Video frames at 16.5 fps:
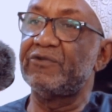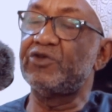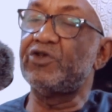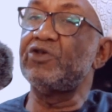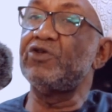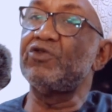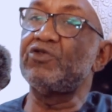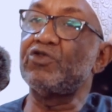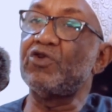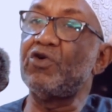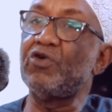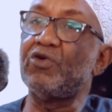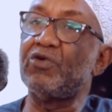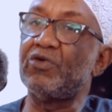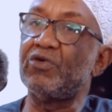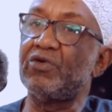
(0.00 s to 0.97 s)
Do you
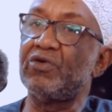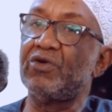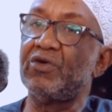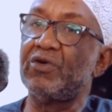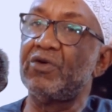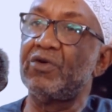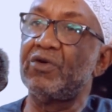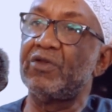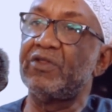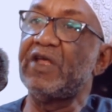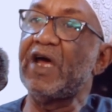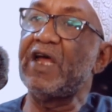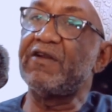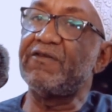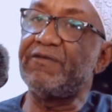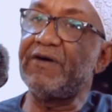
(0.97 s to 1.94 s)
know
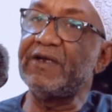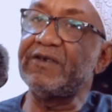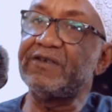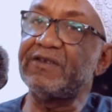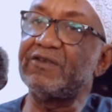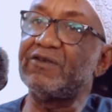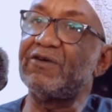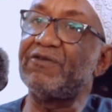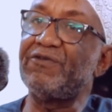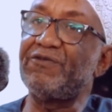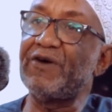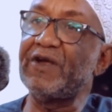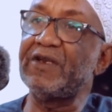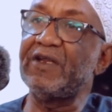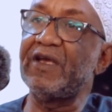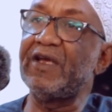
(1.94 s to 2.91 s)
the advantage of
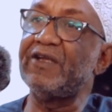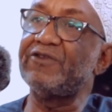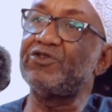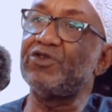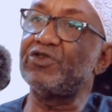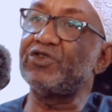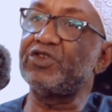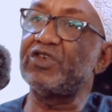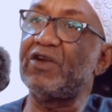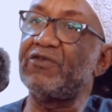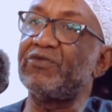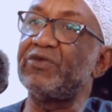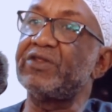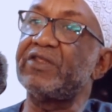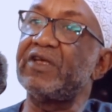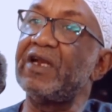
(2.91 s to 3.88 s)
funding it yourself
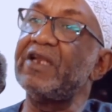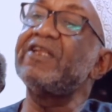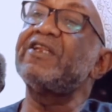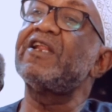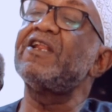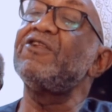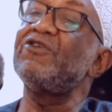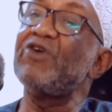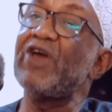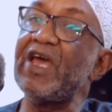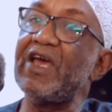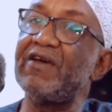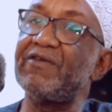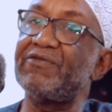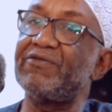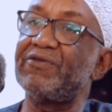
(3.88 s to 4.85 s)
with the little you
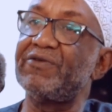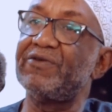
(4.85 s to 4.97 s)
have?